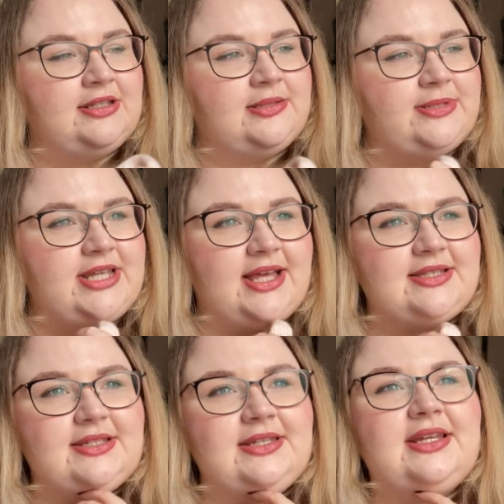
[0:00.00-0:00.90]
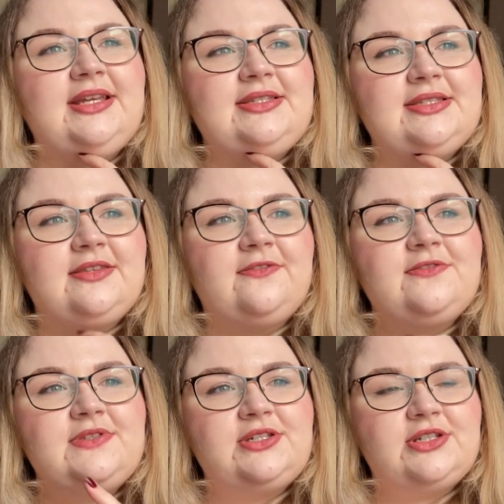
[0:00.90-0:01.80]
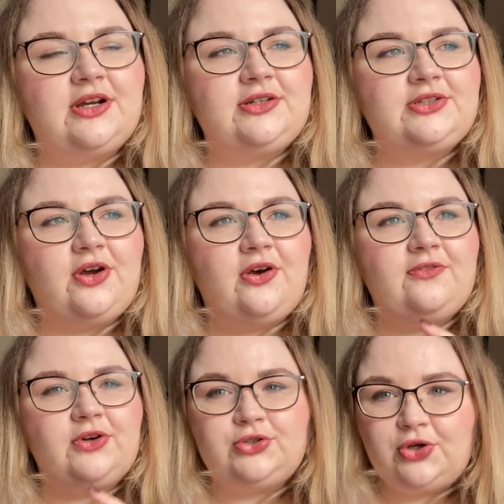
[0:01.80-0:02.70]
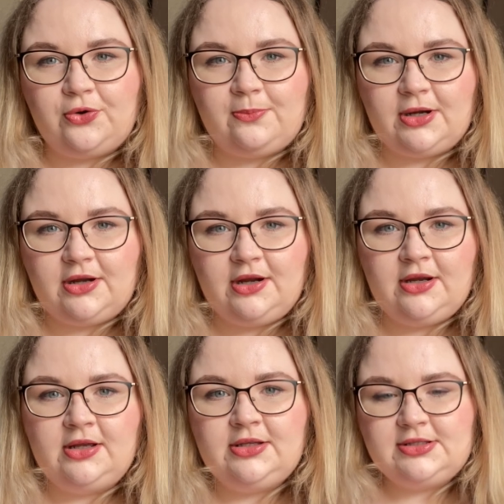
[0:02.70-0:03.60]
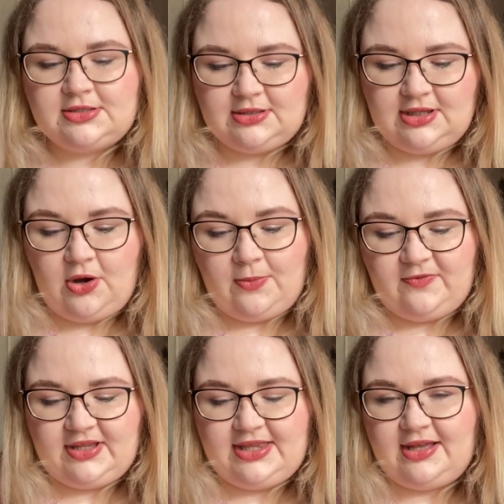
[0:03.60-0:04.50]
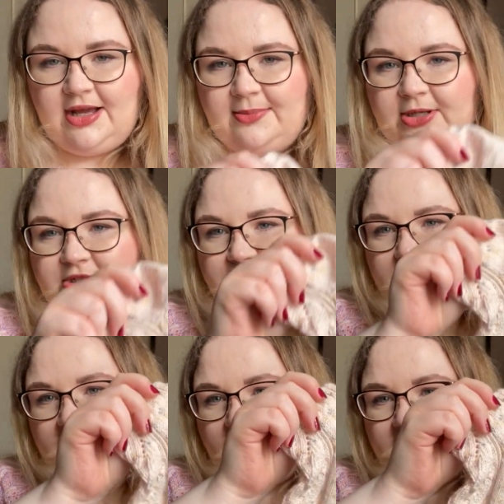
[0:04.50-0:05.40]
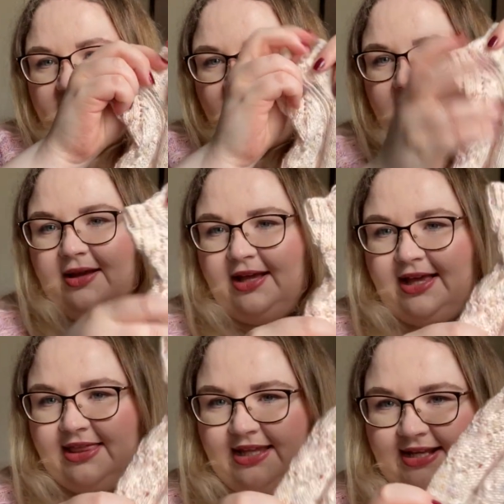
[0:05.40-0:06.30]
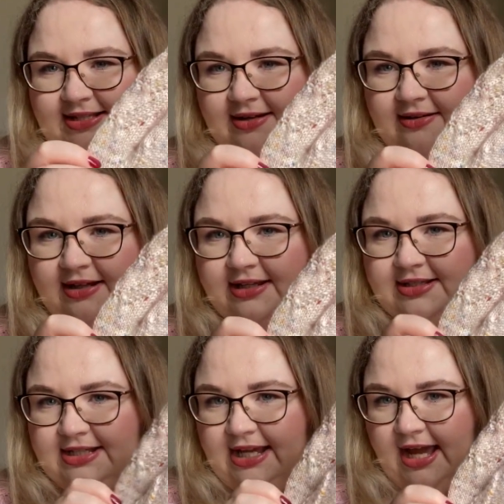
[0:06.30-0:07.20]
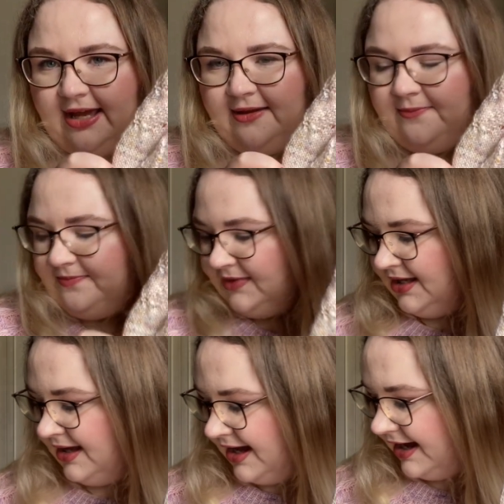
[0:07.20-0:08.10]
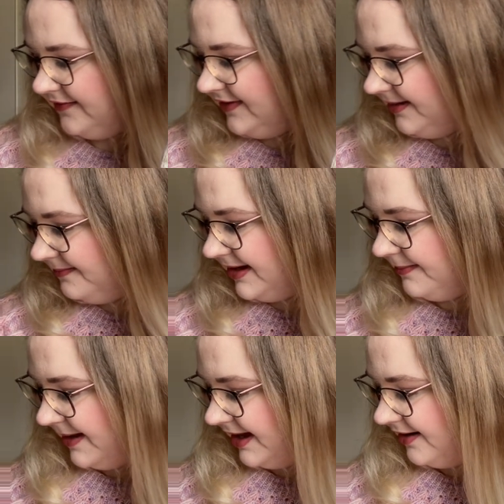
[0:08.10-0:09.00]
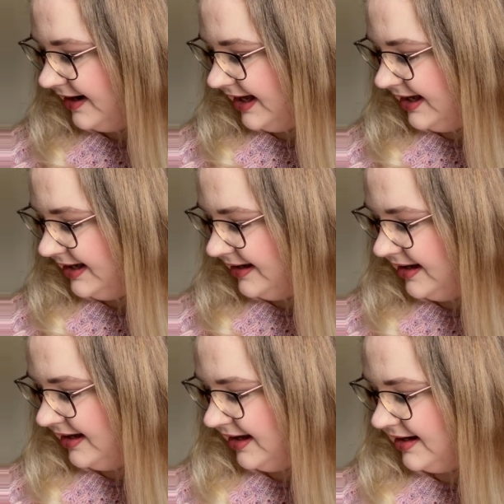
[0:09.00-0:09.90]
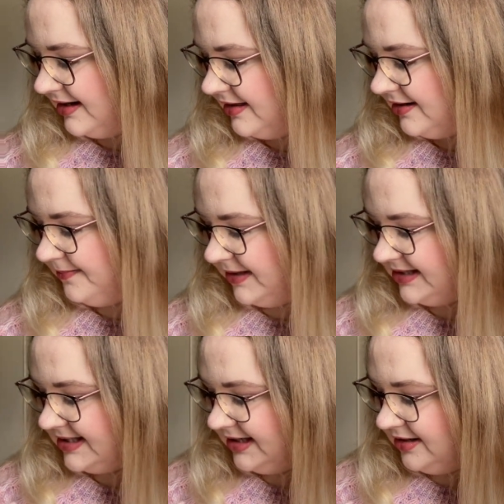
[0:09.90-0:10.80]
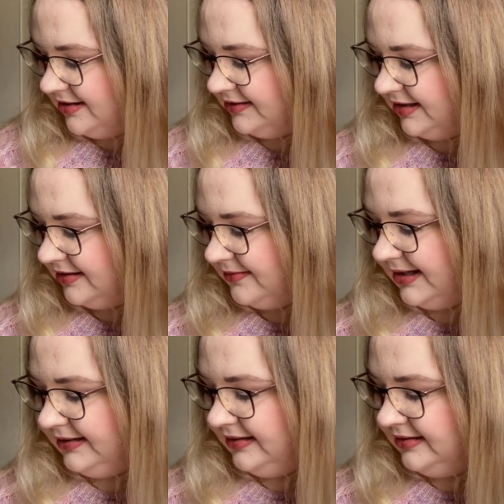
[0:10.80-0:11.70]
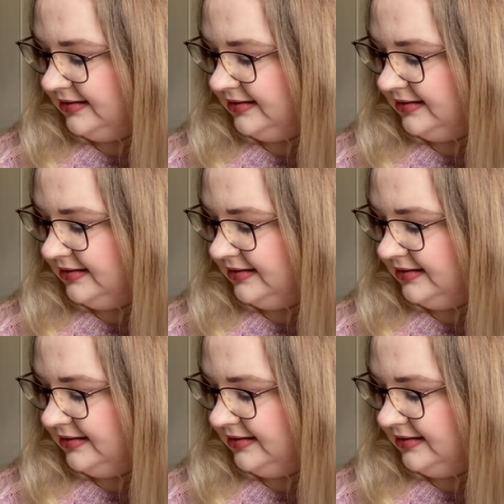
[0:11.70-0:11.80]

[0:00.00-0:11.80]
to be tested is the start of October. So hopefully they'll come out shortly after that. These are knit in DK. I've knit my pair in another Pixie Yarn colorway.